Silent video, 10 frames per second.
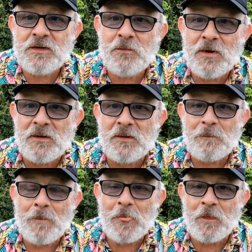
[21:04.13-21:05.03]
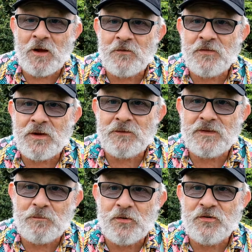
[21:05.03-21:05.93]
V1 that I found
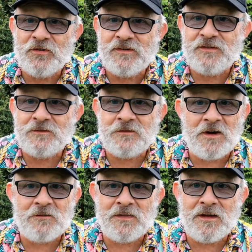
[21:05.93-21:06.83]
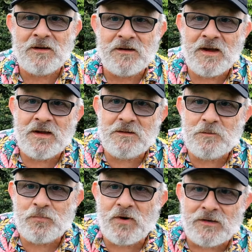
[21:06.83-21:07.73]
in the bushes rather than a
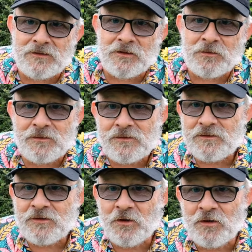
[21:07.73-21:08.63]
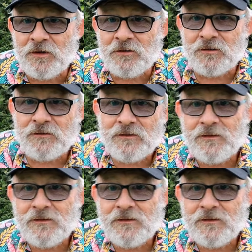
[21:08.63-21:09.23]
brand new Kirkland.